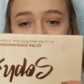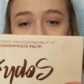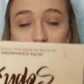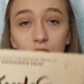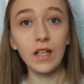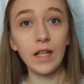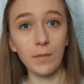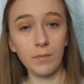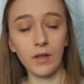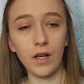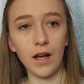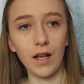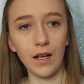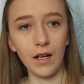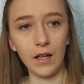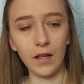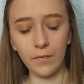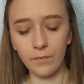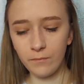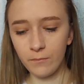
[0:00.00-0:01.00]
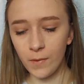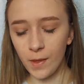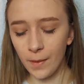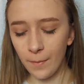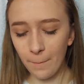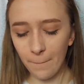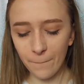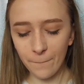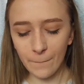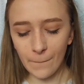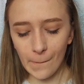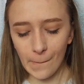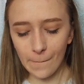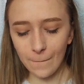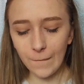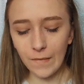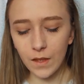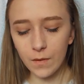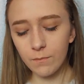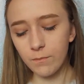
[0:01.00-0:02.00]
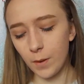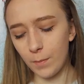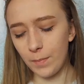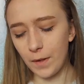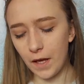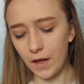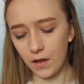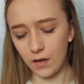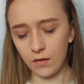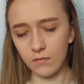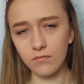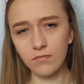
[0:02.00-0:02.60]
your lip colour, but better.